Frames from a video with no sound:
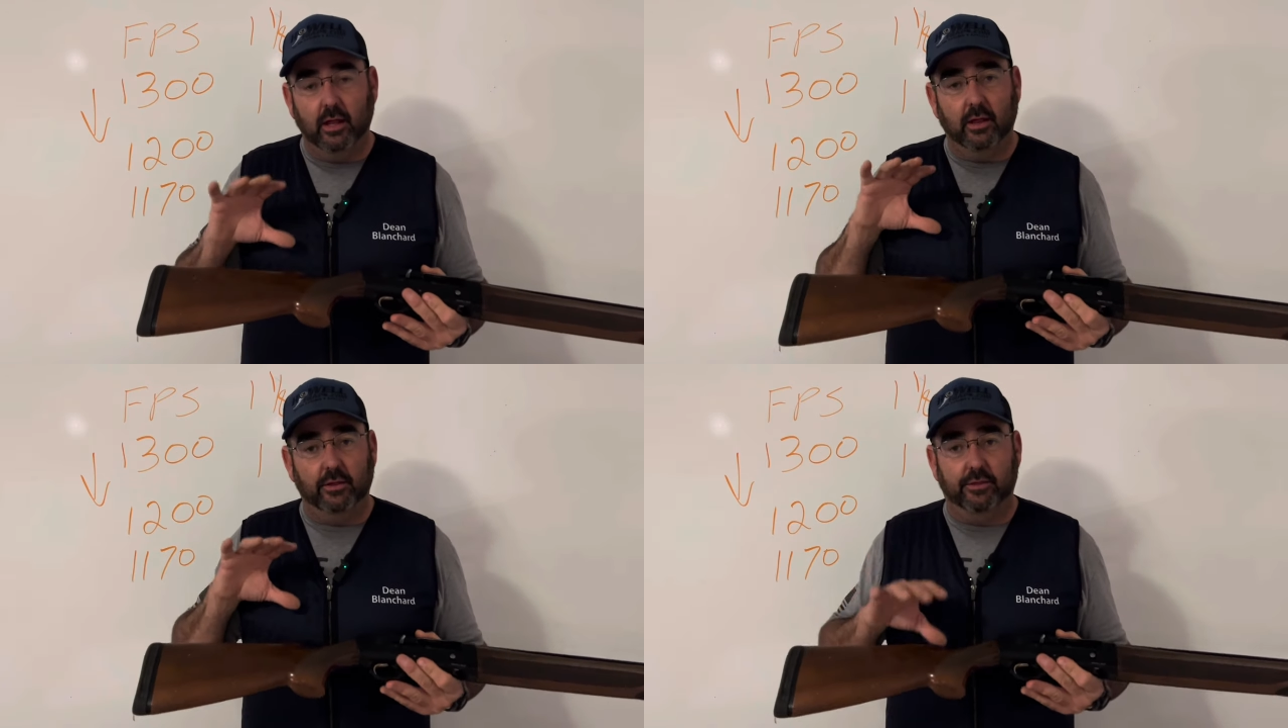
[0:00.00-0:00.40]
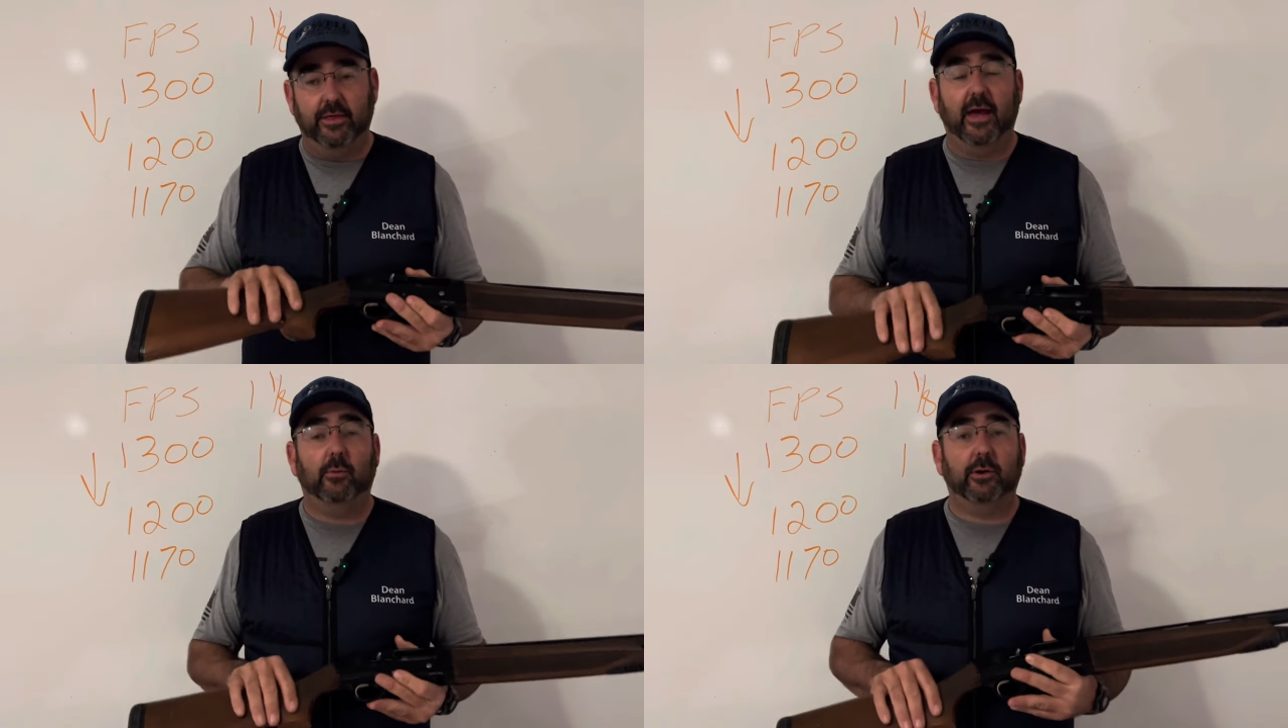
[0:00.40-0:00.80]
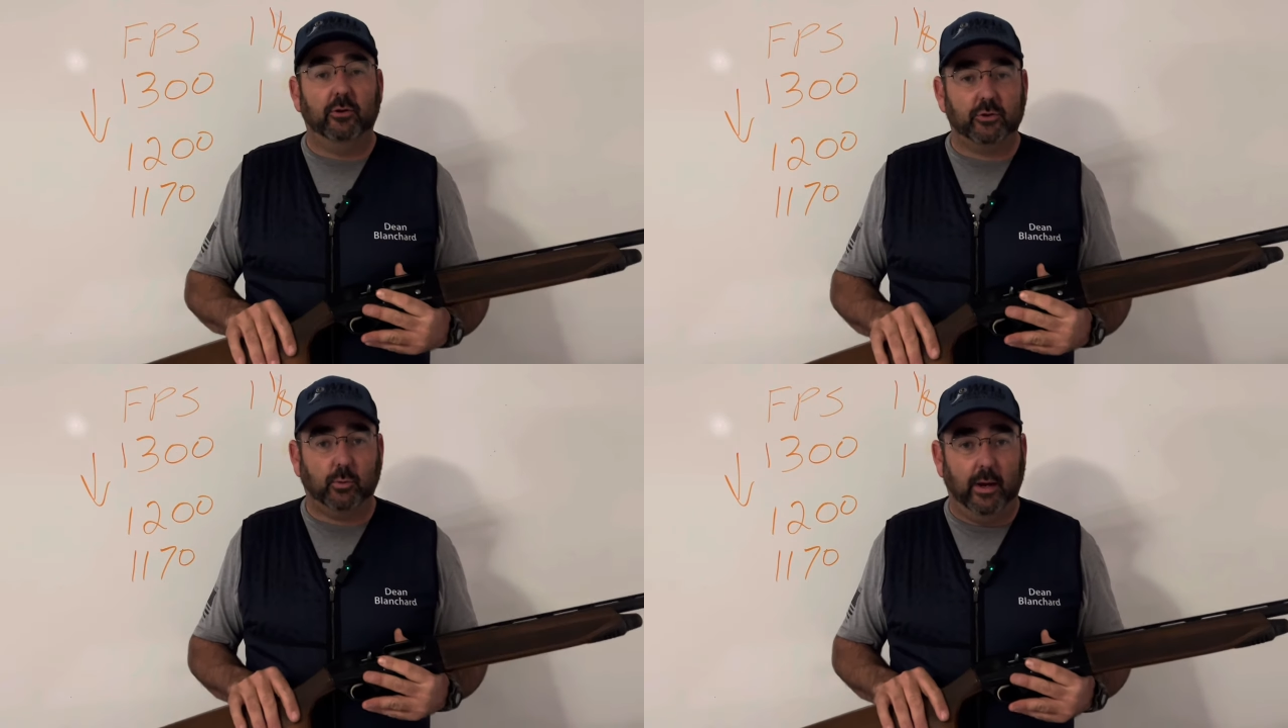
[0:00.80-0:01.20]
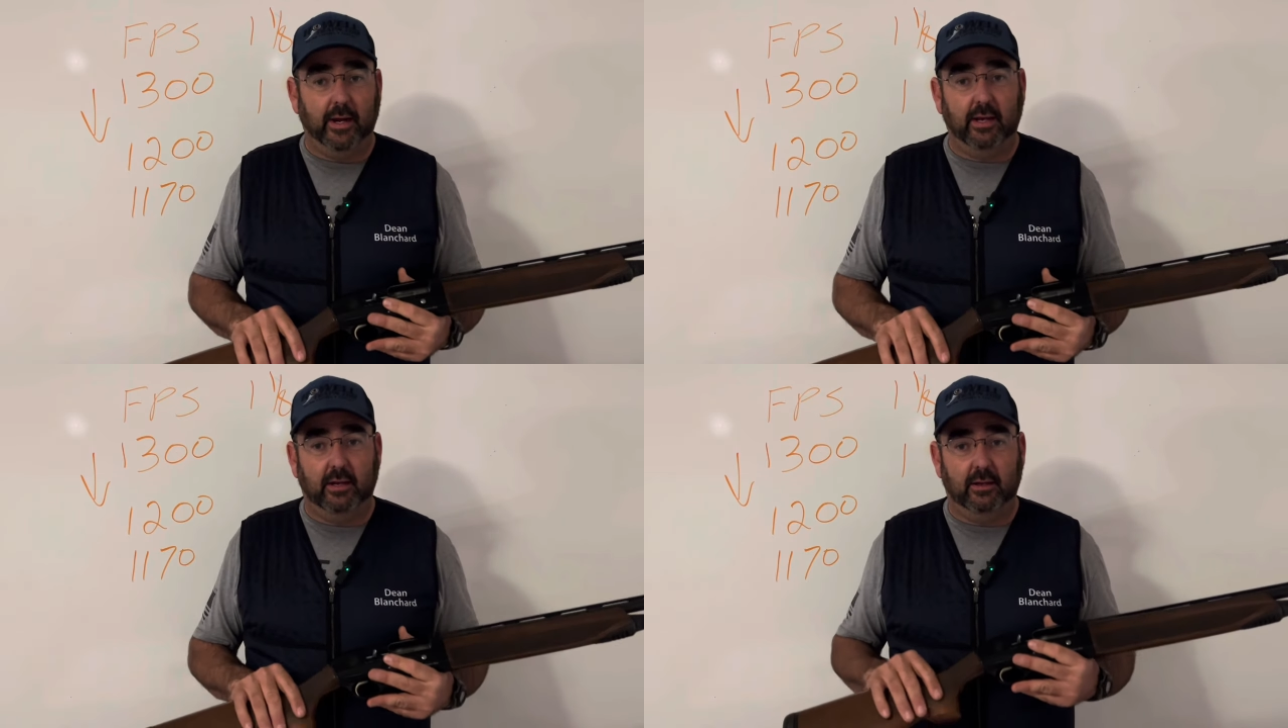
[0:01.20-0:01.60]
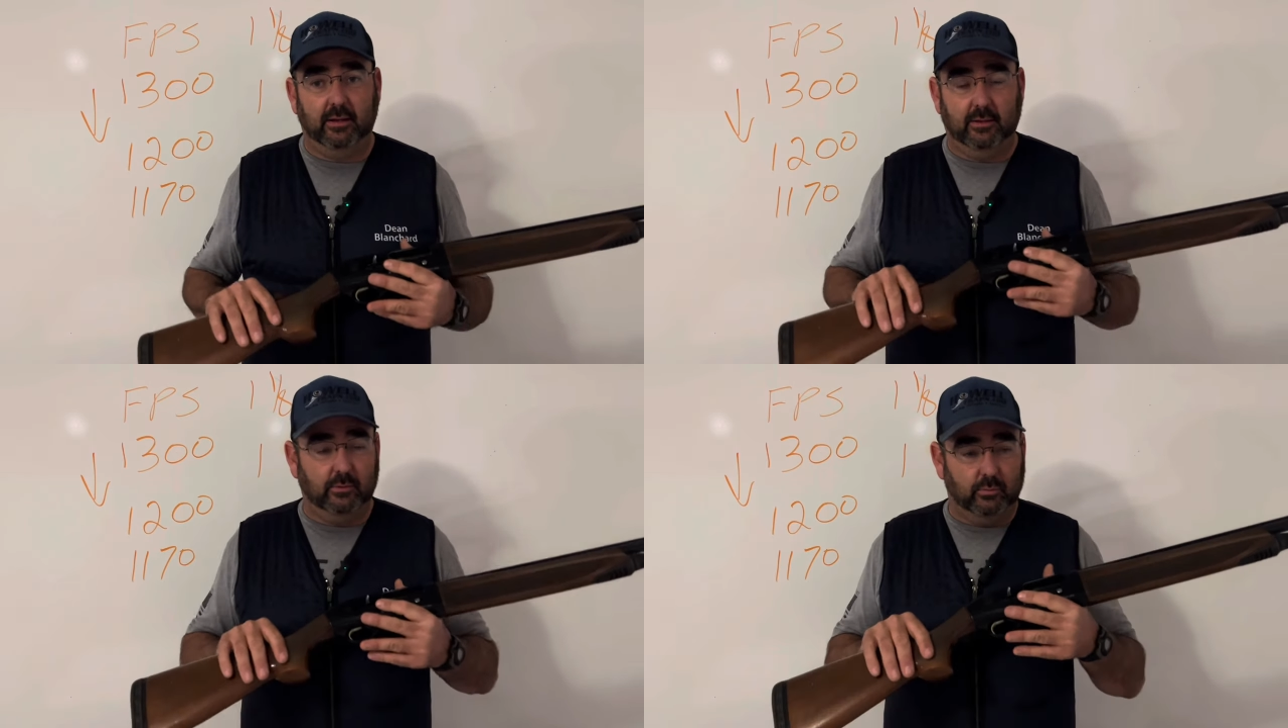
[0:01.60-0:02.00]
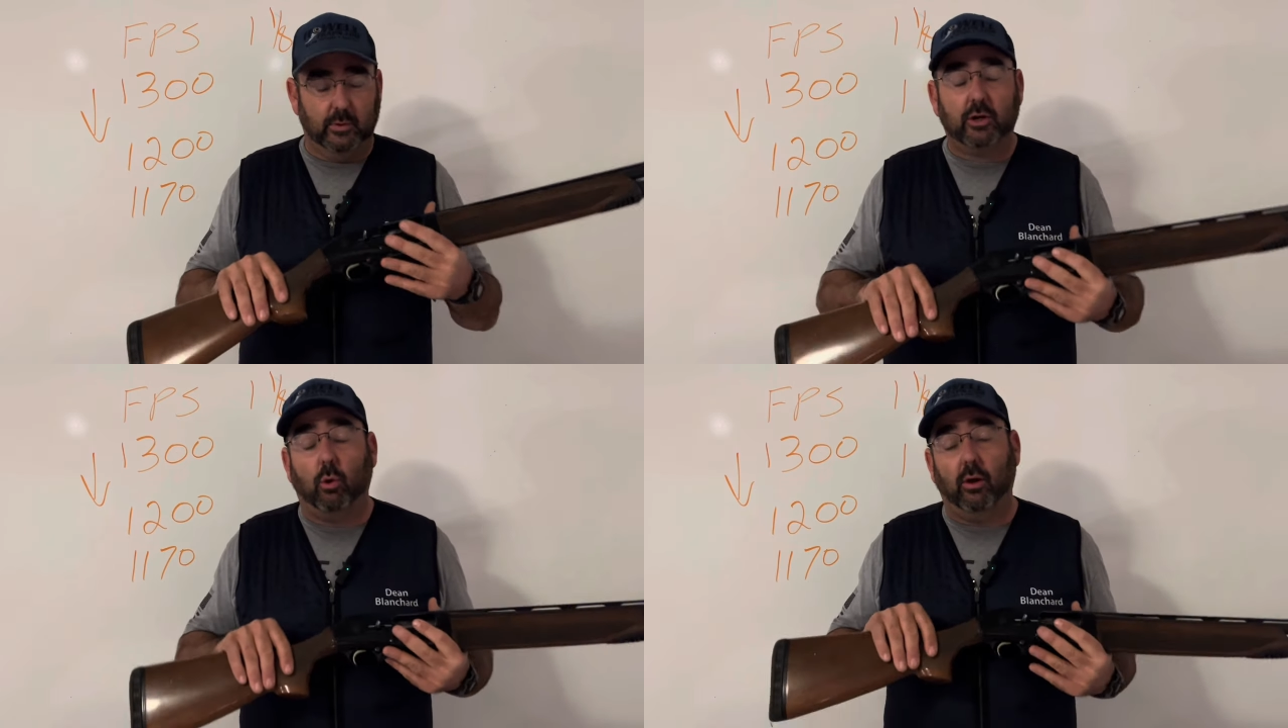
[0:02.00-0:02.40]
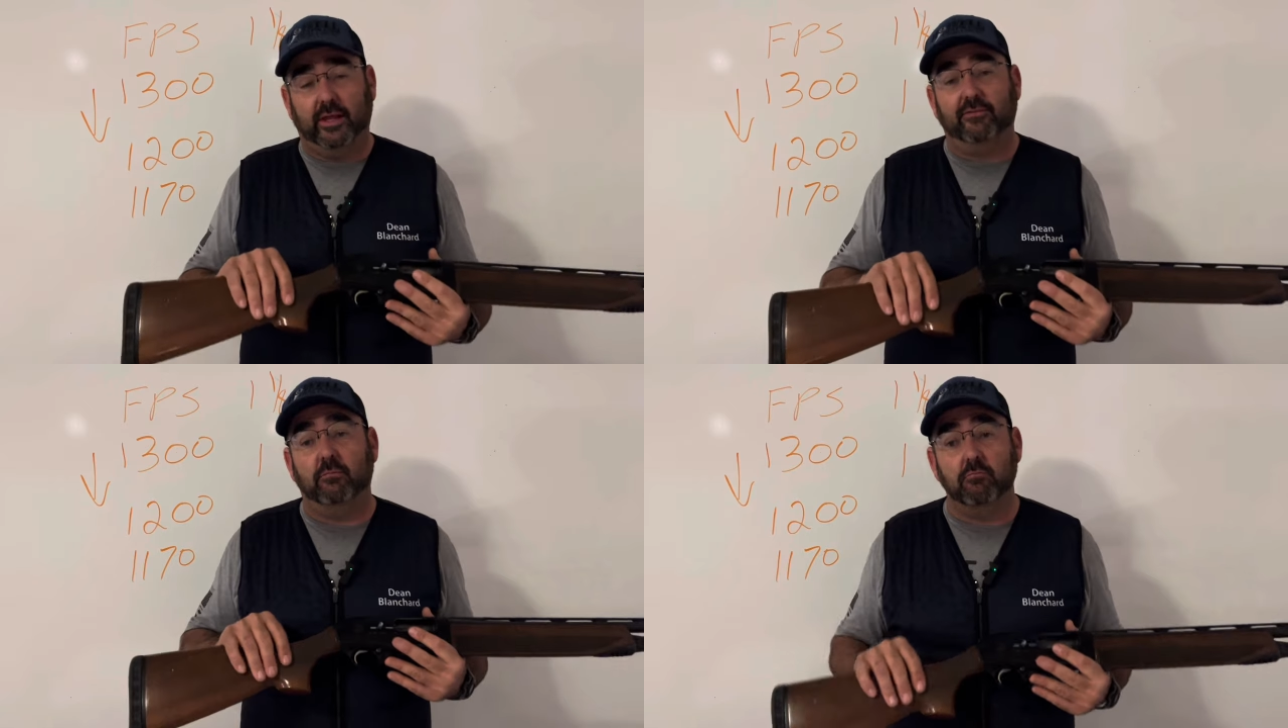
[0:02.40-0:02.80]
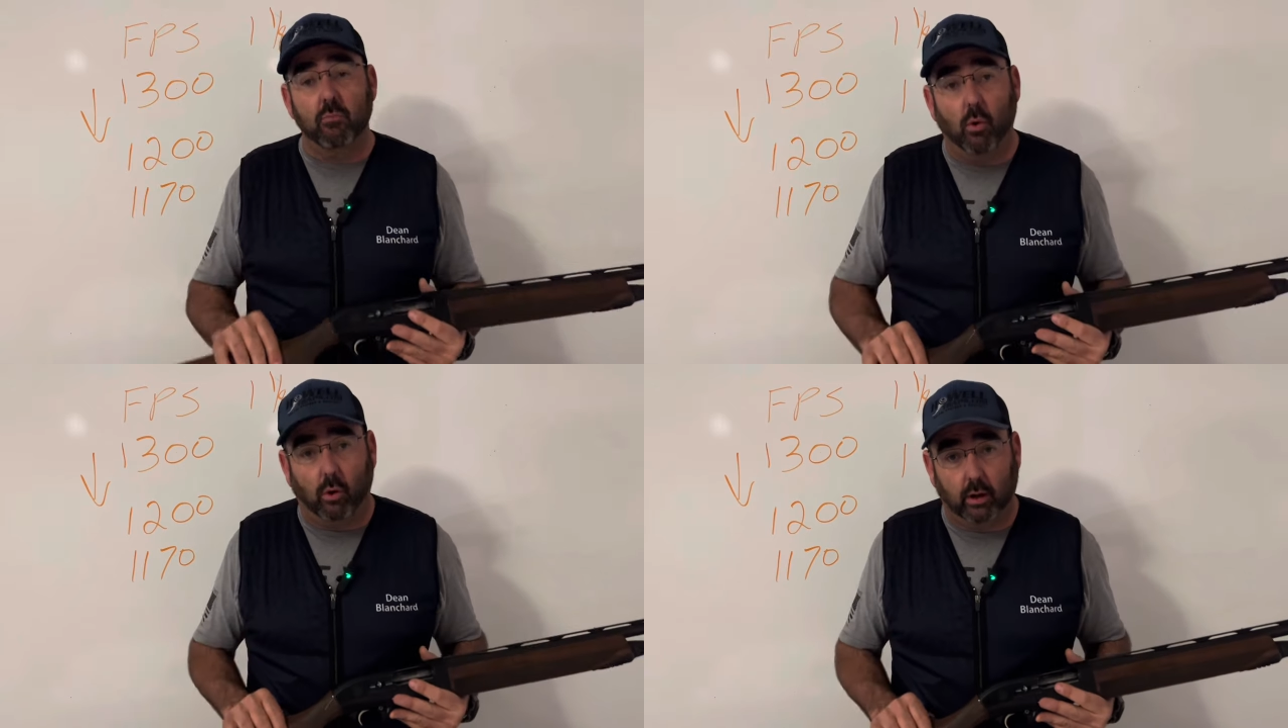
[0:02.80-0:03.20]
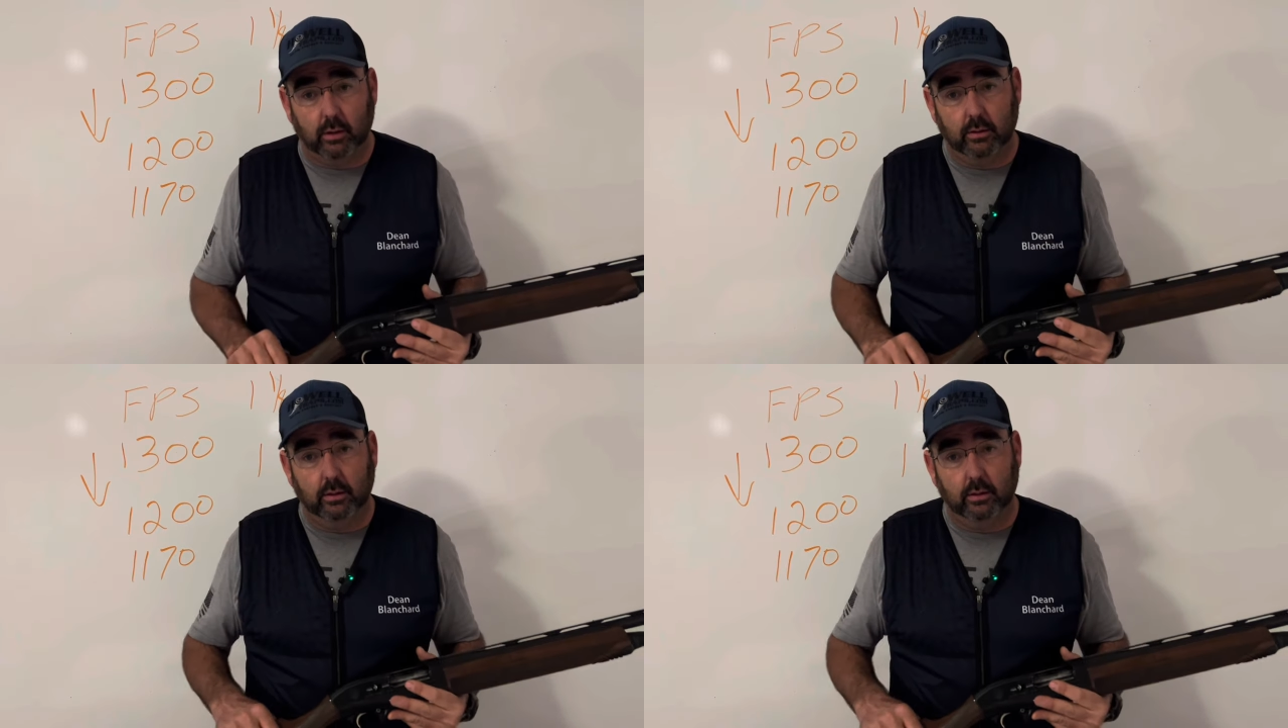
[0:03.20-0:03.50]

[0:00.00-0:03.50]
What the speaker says: They reduce weight recoil even more.